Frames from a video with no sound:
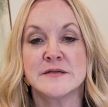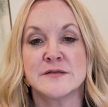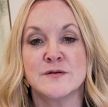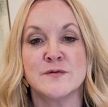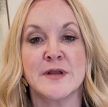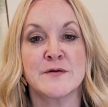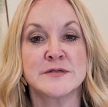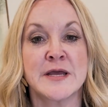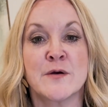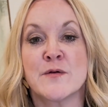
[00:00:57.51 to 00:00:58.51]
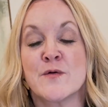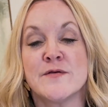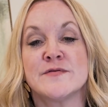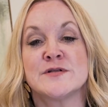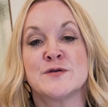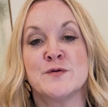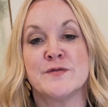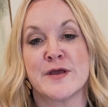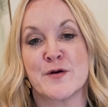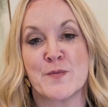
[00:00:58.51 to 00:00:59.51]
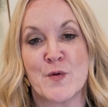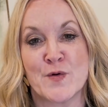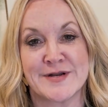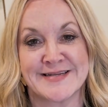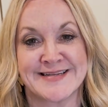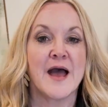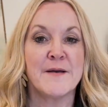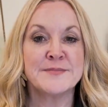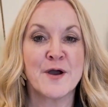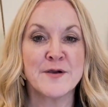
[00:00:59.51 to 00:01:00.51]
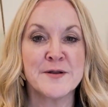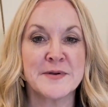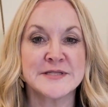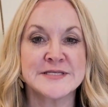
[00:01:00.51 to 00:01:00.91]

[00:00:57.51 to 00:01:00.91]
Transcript: to downtown, or even to the airport. I'm talking about the